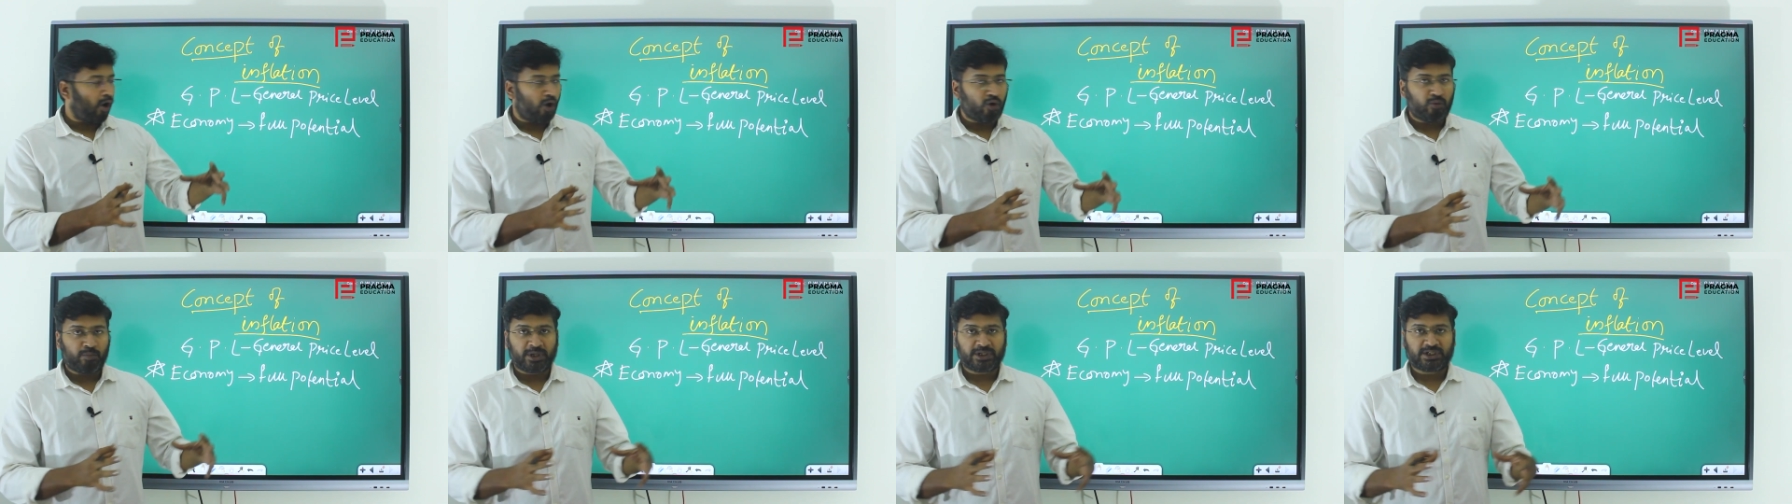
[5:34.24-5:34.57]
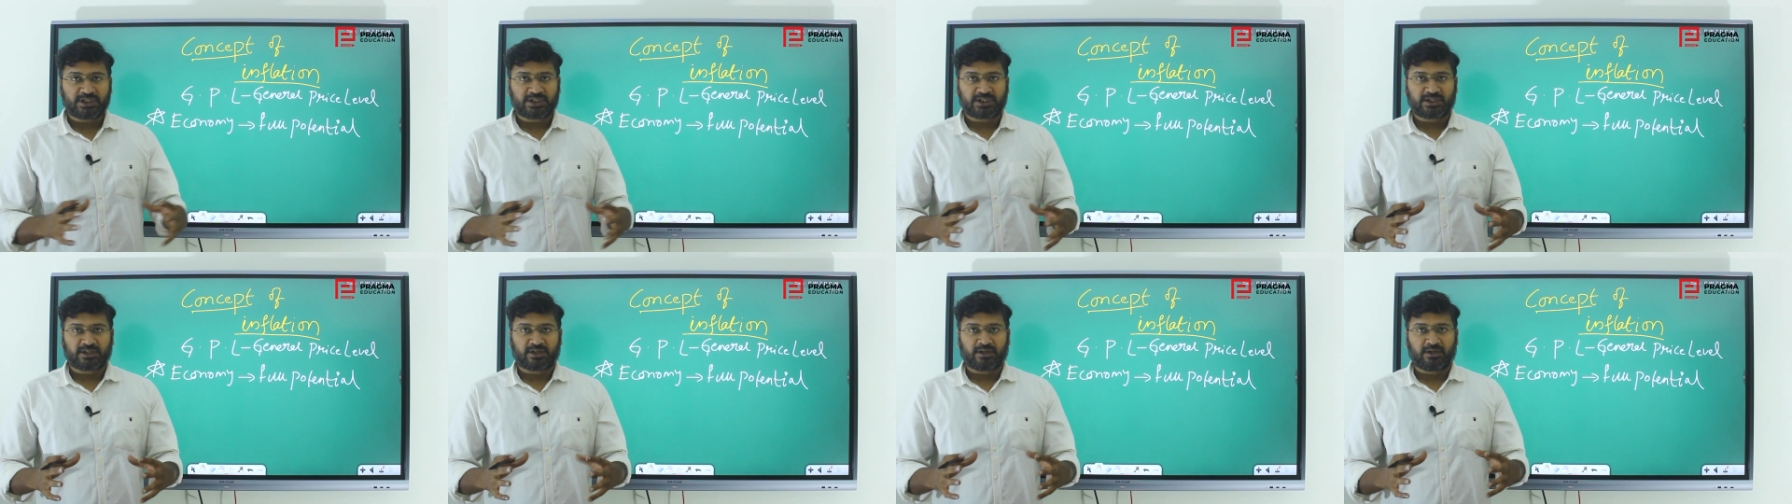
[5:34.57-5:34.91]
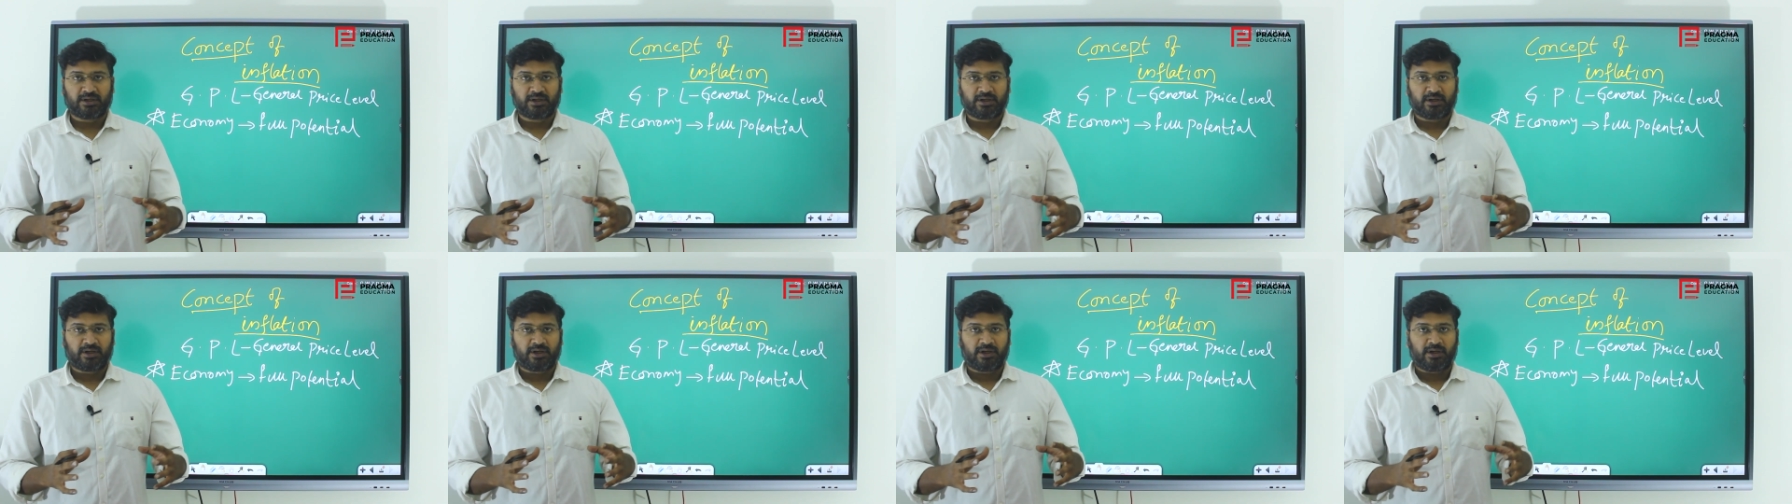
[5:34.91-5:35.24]
much
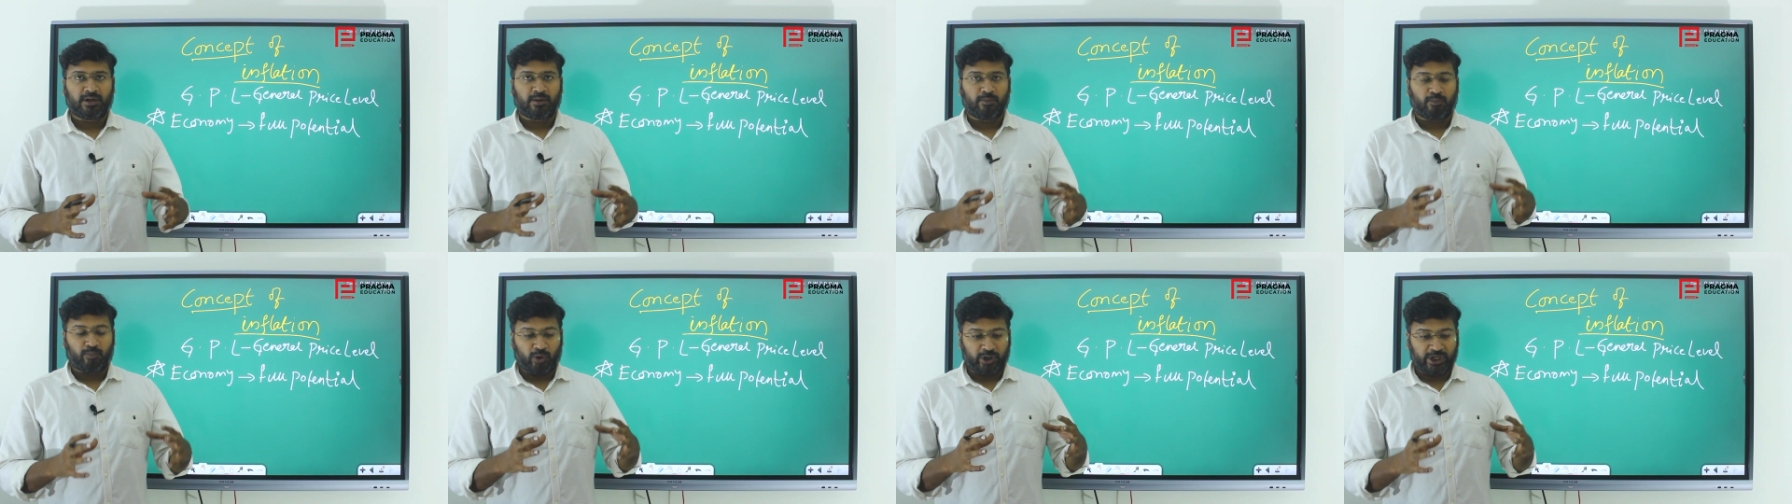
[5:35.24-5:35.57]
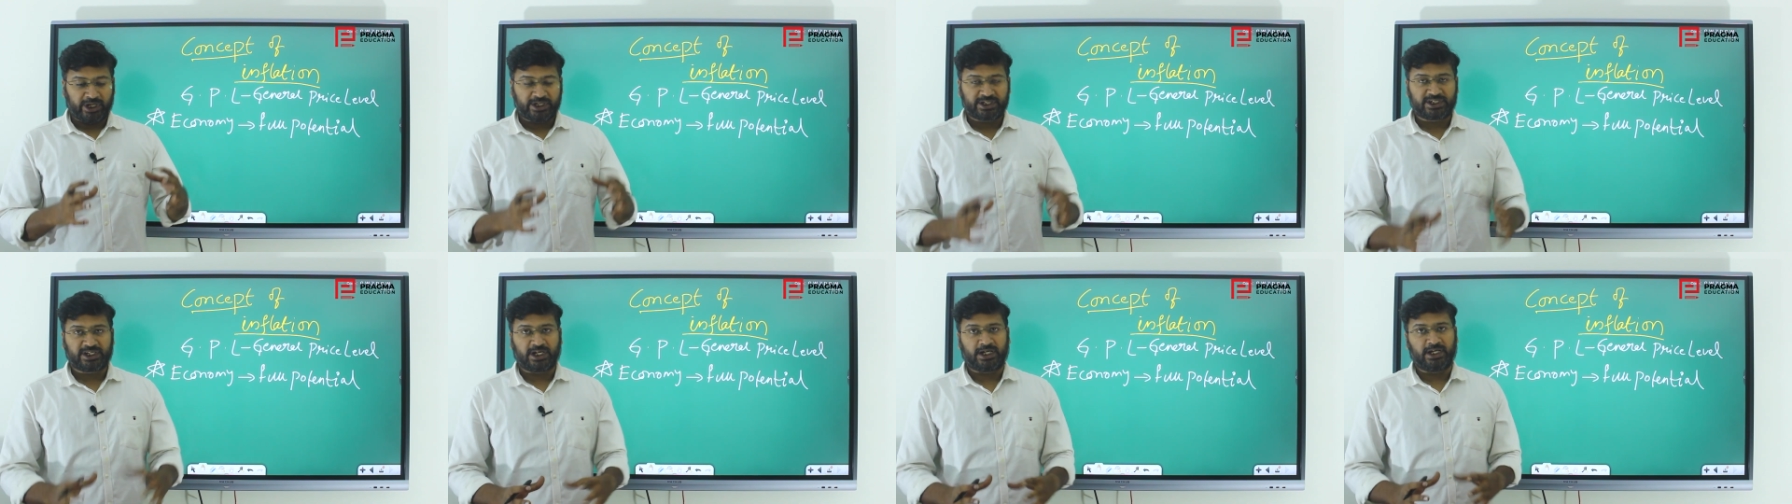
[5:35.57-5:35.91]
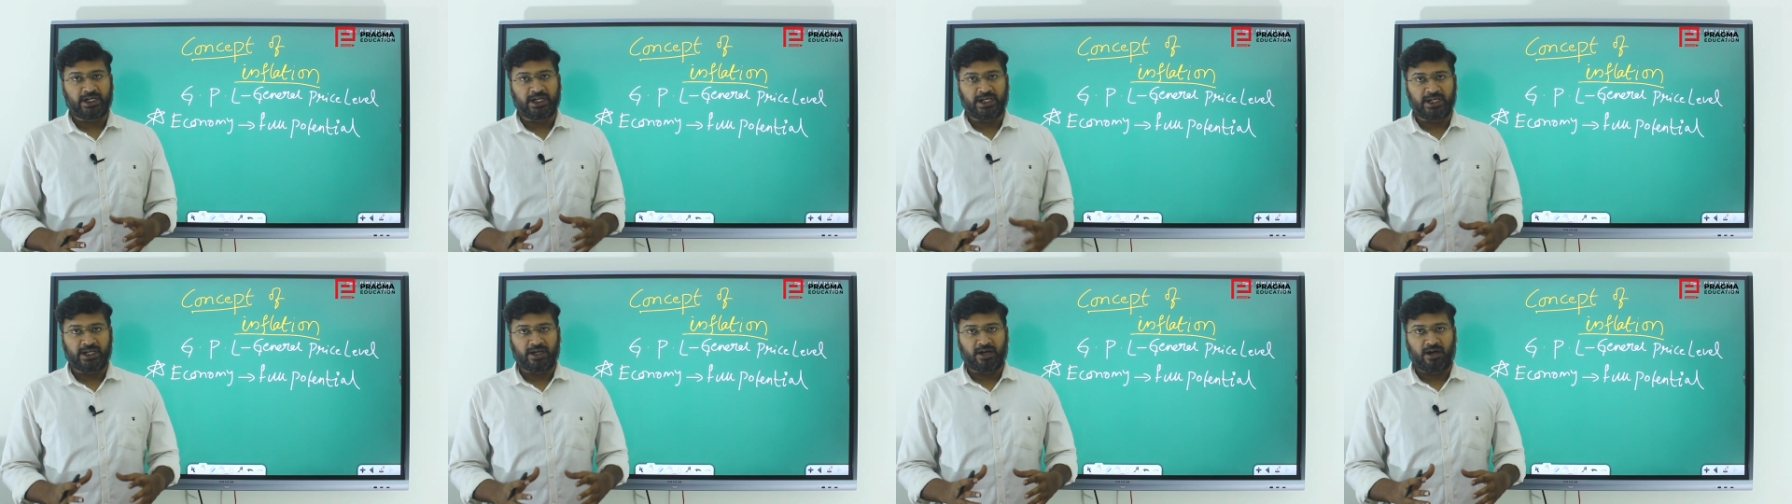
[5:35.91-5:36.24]

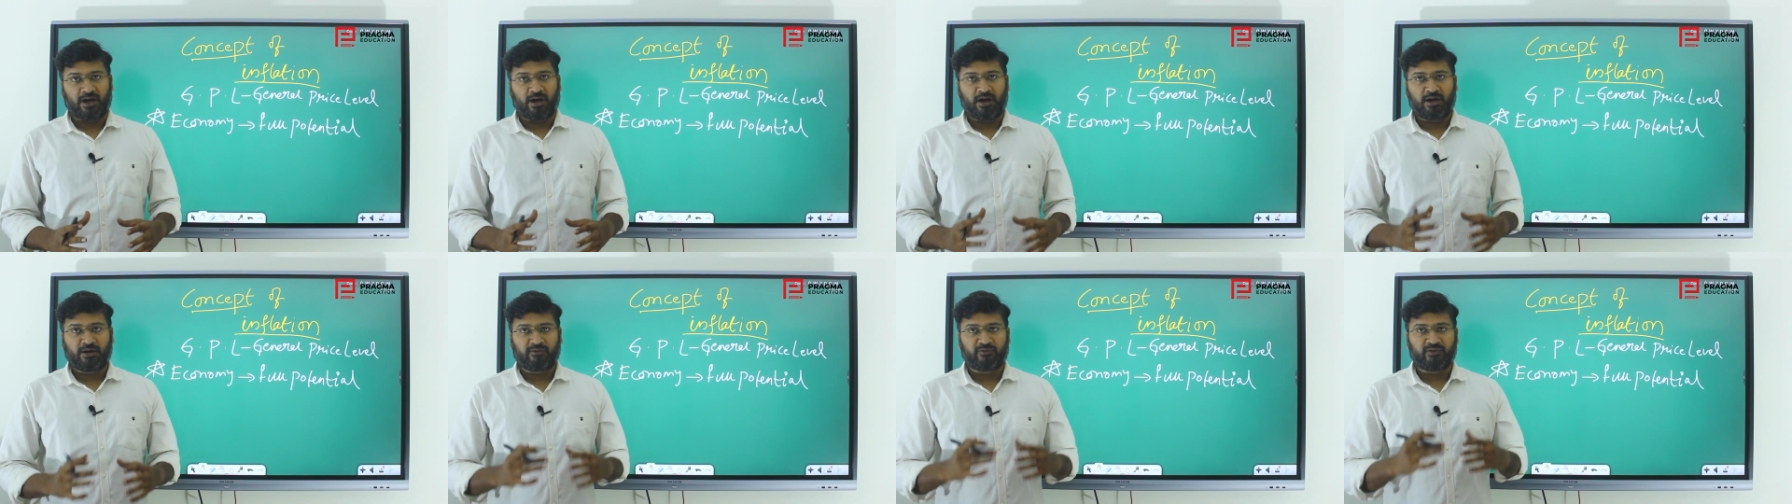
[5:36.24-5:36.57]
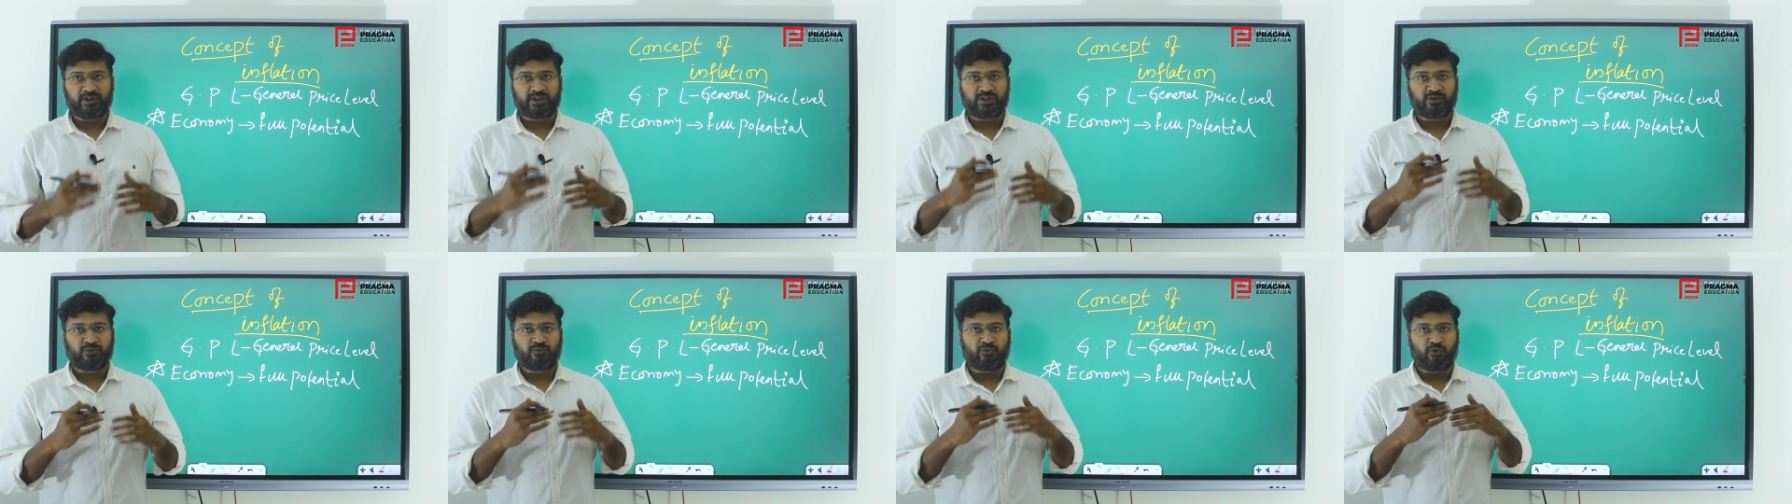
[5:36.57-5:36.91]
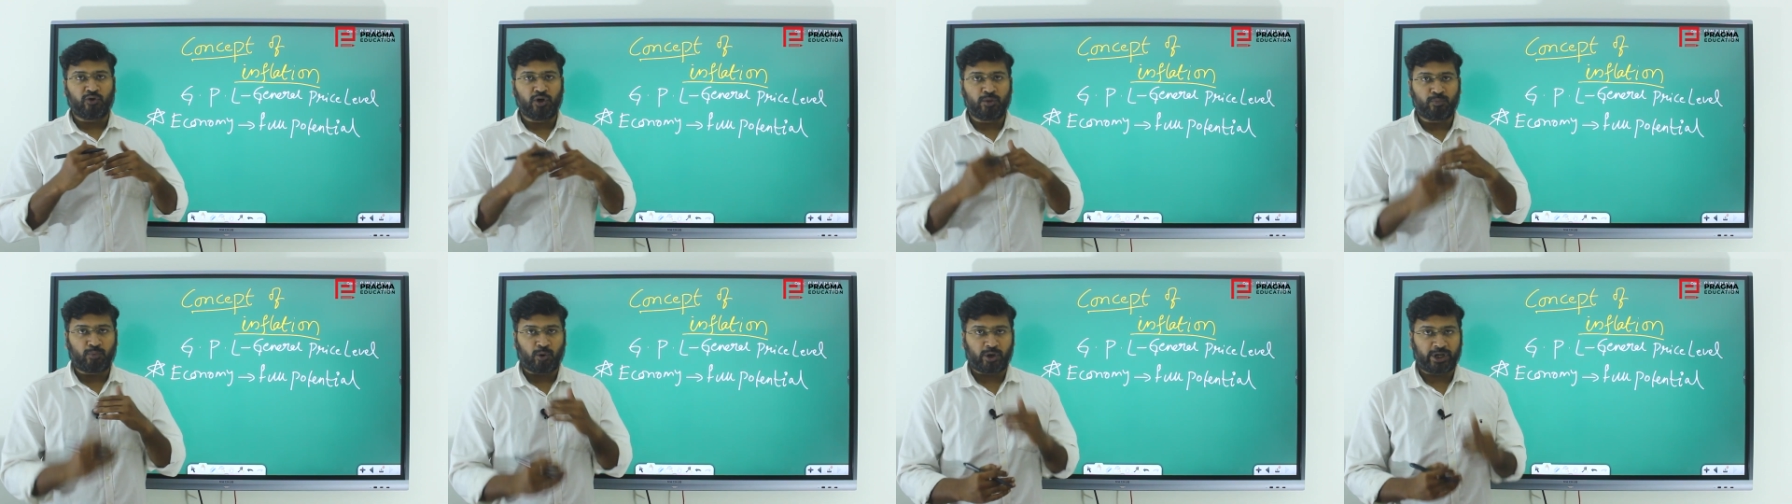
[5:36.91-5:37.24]
potentially or with
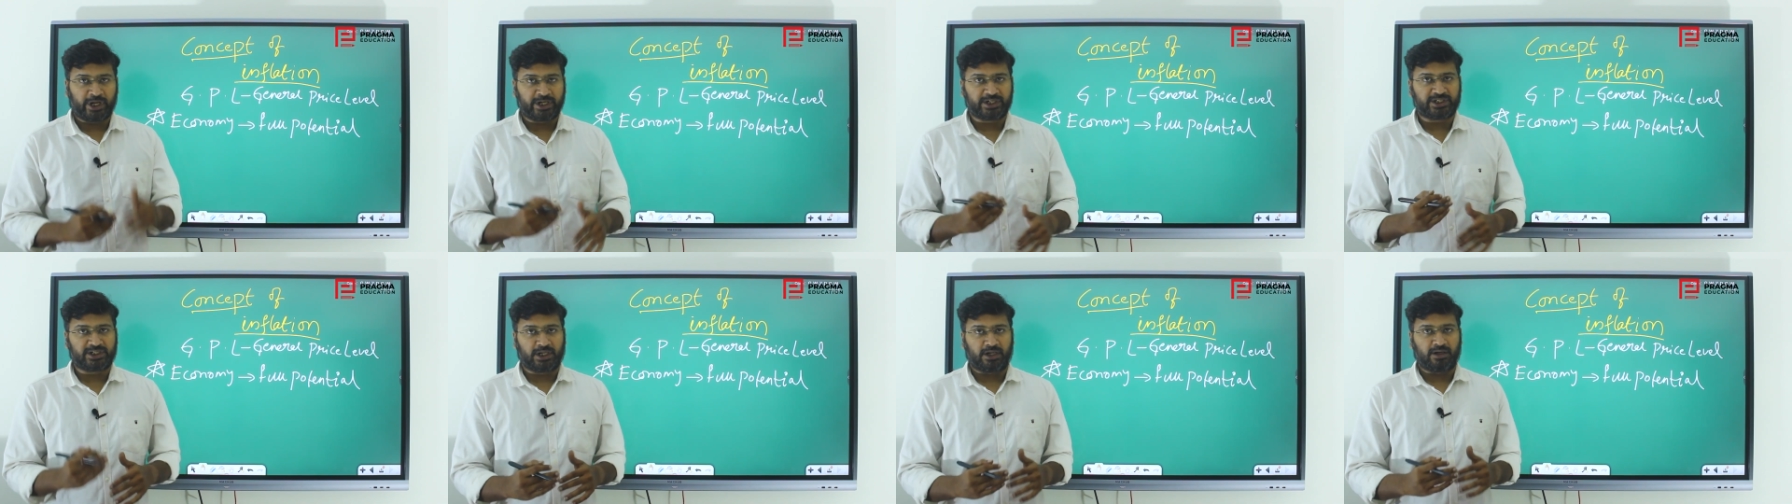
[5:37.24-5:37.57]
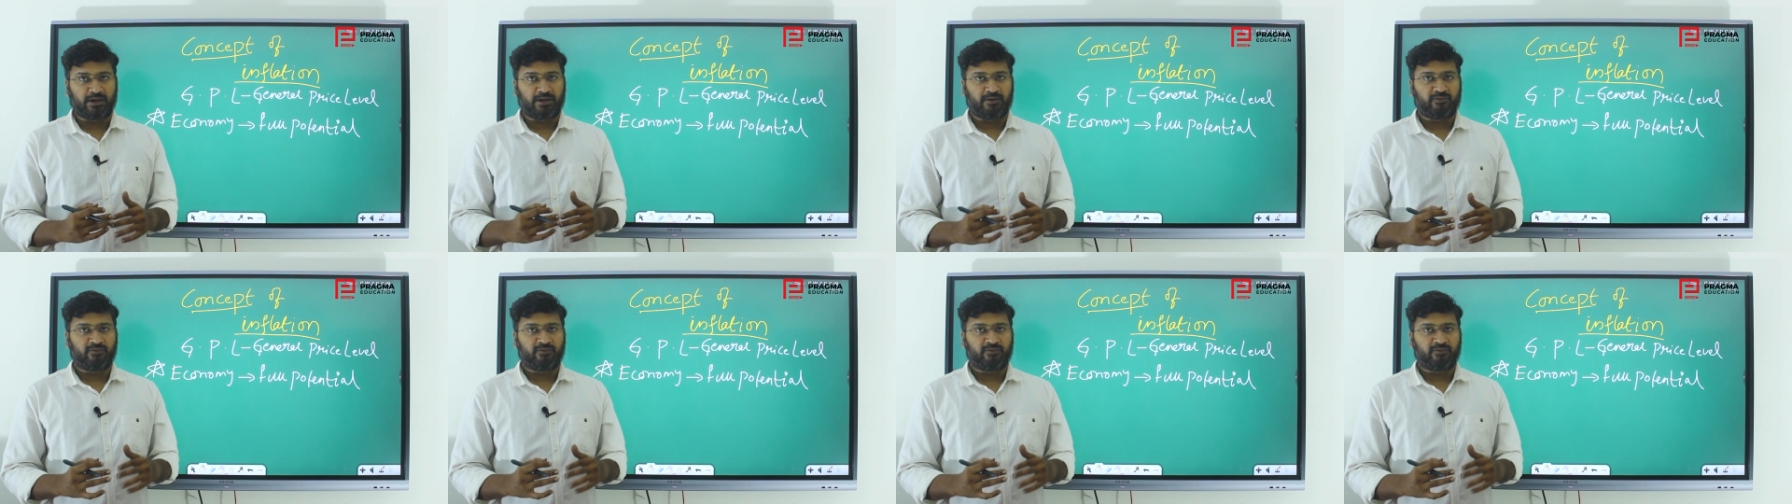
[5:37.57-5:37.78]
full potential